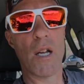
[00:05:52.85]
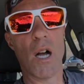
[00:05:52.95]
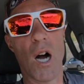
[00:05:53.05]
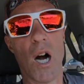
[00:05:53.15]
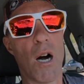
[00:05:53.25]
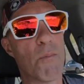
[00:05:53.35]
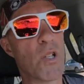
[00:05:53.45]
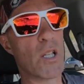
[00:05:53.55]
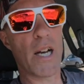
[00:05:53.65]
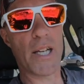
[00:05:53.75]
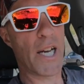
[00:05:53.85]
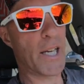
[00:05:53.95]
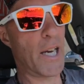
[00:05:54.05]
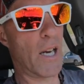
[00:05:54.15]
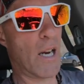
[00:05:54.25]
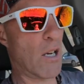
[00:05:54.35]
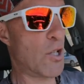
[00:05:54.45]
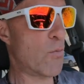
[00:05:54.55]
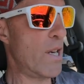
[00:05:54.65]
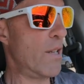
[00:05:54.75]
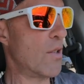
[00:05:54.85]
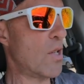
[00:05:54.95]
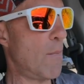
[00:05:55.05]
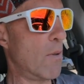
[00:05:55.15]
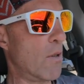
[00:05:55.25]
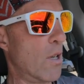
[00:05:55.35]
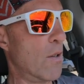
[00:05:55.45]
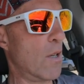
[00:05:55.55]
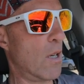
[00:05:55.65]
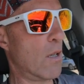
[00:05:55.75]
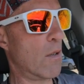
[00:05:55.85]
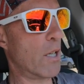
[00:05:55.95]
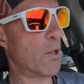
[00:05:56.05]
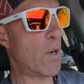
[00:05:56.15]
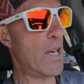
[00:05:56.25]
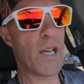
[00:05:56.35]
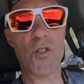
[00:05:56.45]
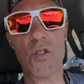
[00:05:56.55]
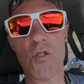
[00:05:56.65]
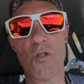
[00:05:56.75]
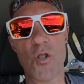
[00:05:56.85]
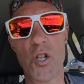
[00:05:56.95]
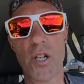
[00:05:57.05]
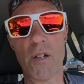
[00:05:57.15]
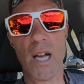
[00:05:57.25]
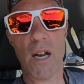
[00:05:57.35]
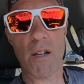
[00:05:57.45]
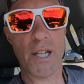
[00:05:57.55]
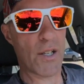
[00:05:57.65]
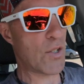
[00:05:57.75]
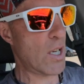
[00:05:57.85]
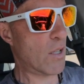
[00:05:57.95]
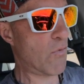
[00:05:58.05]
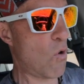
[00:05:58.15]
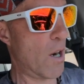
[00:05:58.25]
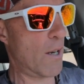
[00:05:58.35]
to let it kick in, and I'll just read the ingredients so you can kind of get a sense for it.